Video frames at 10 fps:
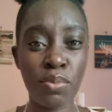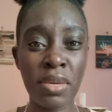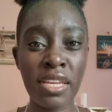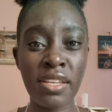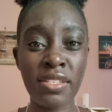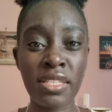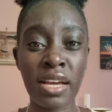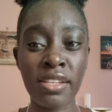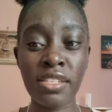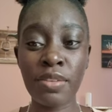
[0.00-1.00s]
to me is
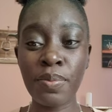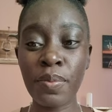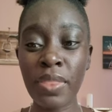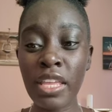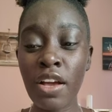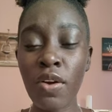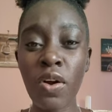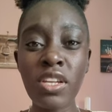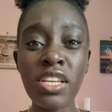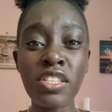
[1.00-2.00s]
that
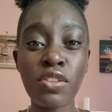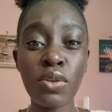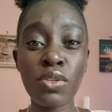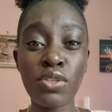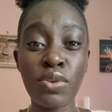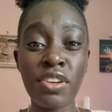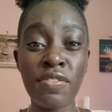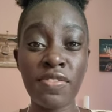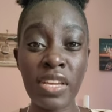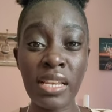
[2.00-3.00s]
God is also
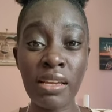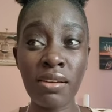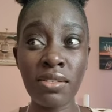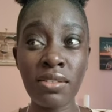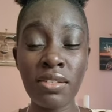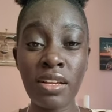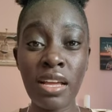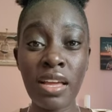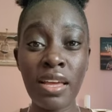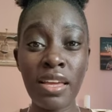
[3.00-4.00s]
revealing
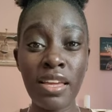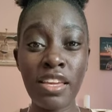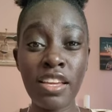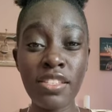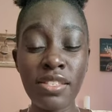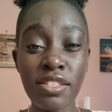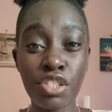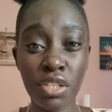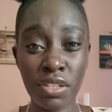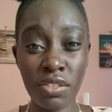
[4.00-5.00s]
His
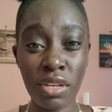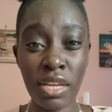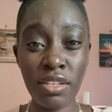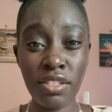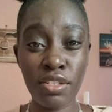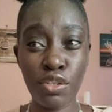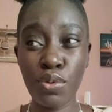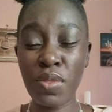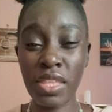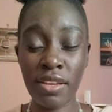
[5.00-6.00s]
children
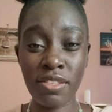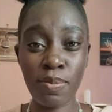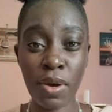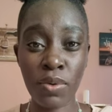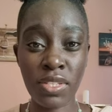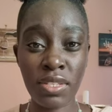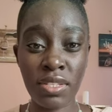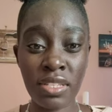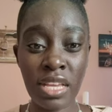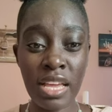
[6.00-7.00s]
to their
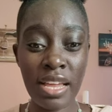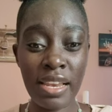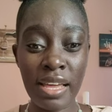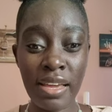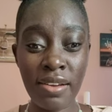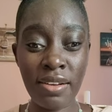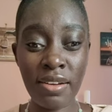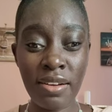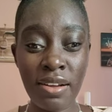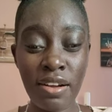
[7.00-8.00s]
spouses. Like,
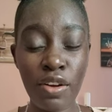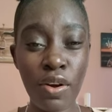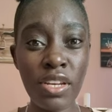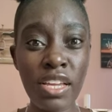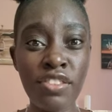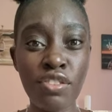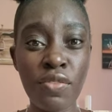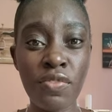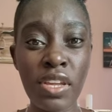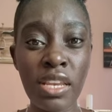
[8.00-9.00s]
God is
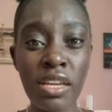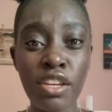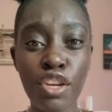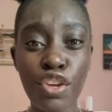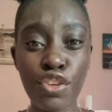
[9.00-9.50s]
revealing